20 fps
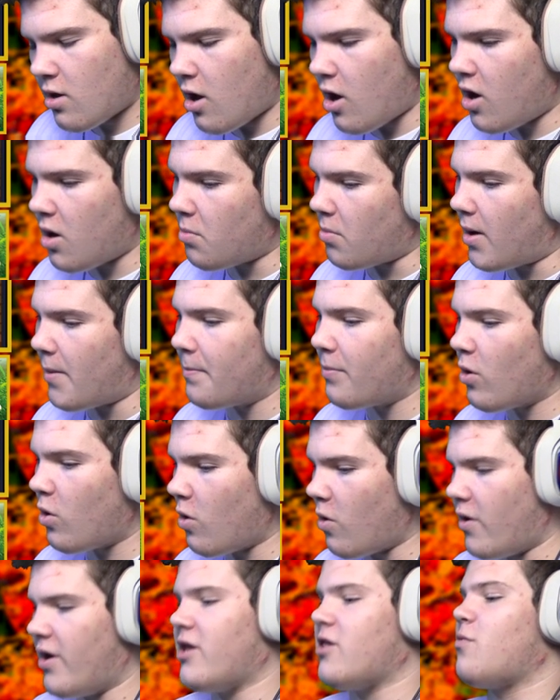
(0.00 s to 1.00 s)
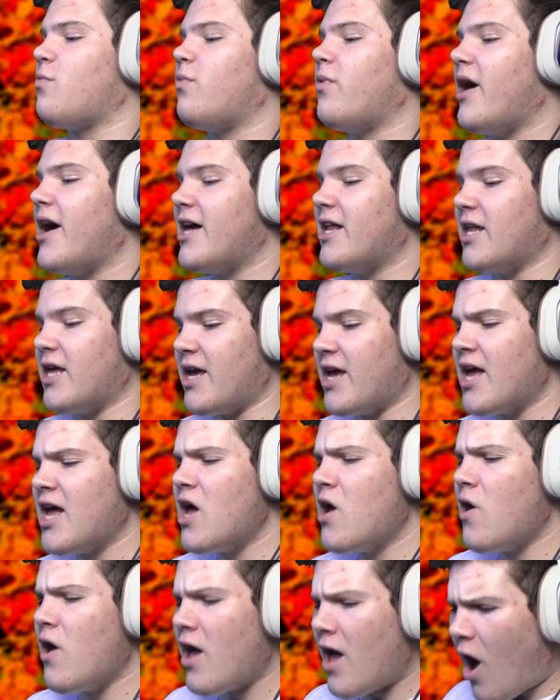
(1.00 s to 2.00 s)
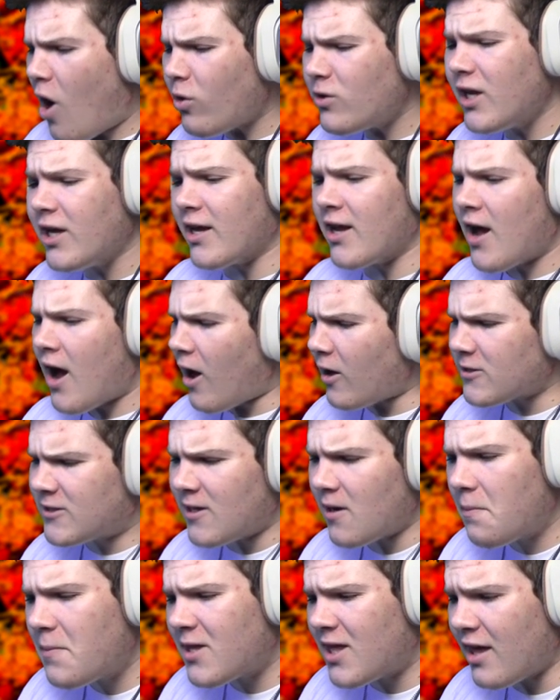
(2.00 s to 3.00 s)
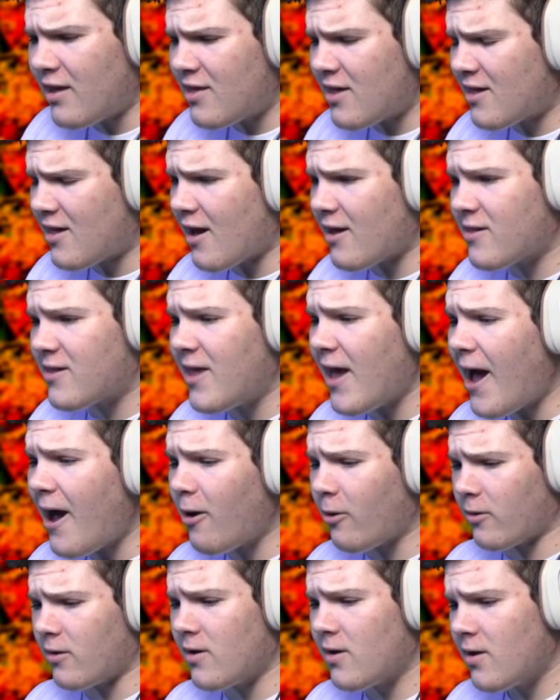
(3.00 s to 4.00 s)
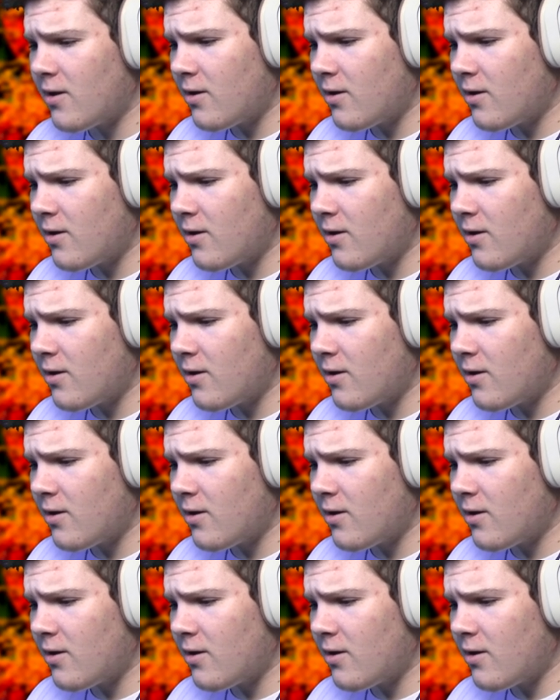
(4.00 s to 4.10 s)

Oh my boy, it's Riley. Hold it! I'll help you take these guys down!